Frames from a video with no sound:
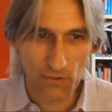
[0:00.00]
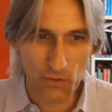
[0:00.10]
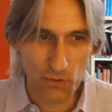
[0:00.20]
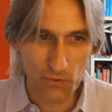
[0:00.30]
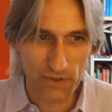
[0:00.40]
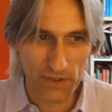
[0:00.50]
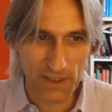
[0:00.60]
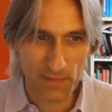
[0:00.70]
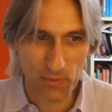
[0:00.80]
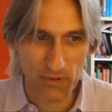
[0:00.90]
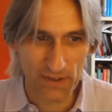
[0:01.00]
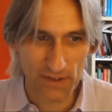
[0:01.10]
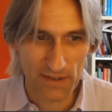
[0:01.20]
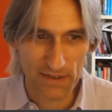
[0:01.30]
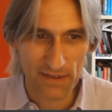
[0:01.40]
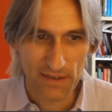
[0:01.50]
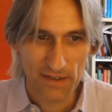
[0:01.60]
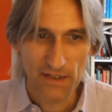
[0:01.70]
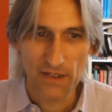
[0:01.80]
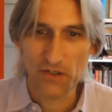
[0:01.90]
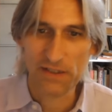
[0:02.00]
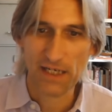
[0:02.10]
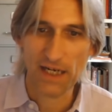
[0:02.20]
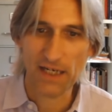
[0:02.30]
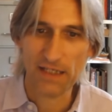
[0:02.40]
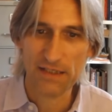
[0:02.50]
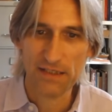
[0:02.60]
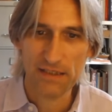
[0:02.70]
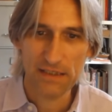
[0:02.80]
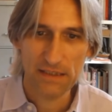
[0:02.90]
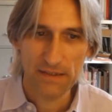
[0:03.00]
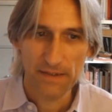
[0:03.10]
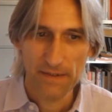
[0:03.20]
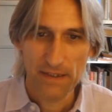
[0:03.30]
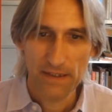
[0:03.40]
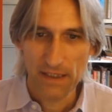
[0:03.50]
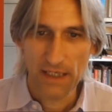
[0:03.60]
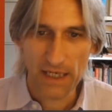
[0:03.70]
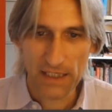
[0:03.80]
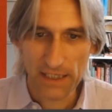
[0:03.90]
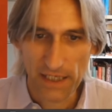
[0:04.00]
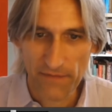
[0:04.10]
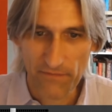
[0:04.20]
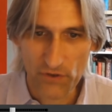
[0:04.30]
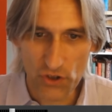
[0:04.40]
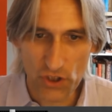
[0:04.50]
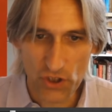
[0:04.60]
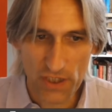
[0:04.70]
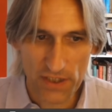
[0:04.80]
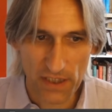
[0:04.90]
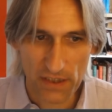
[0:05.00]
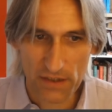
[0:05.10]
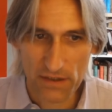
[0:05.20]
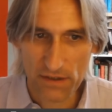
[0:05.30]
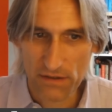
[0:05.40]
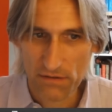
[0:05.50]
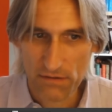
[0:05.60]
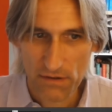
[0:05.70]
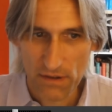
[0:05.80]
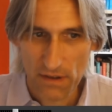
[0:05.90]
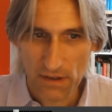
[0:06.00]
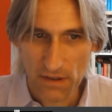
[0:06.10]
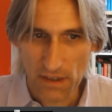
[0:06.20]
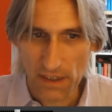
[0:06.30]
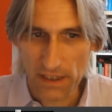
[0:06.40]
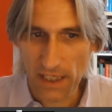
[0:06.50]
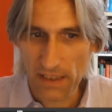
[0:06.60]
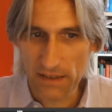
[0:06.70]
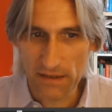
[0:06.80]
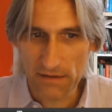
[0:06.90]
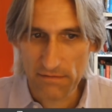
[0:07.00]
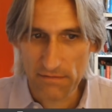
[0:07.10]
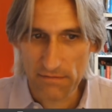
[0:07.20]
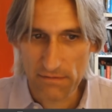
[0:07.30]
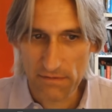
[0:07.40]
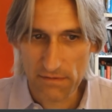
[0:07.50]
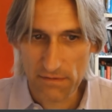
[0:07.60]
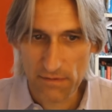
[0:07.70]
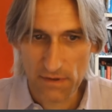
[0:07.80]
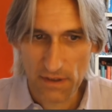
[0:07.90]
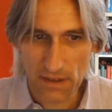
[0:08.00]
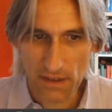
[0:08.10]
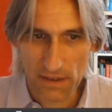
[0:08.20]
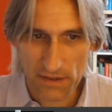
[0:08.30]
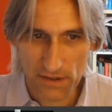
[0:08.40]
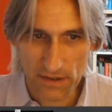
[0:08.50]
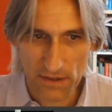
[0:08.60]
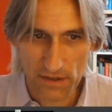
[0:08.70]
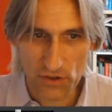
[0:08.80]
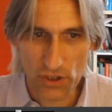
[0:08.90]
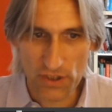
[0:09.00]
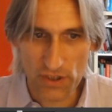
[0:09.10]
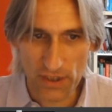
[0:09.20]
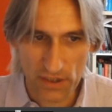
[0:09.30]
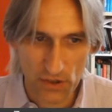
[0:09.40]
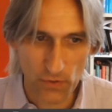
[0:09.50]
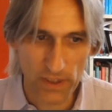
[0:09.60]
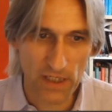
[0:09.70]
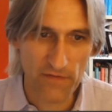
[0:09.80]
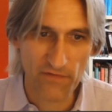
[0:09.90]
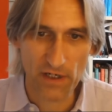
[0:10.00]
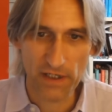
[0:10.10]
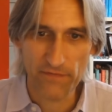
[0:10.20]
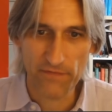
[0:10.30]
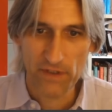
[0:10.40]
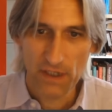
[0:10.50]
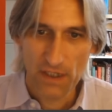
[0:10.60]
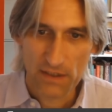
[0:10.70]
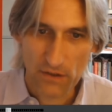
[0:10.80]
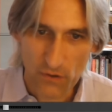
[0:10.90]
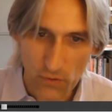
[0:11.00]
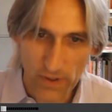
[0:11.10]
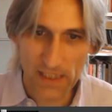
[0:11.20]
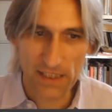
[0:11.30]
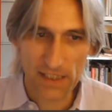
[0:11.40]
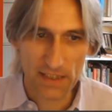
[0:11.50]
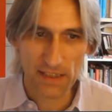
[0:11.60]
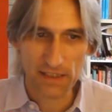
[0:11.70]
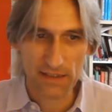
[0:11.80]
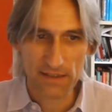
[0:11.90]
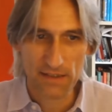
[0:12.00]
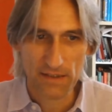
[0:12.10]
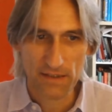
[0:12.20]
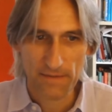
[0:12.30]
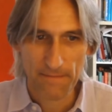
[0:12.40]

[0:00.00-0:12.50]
all these points are attacked. And if g6, again, uh, let's see this, g6, queen e5. So queen d6,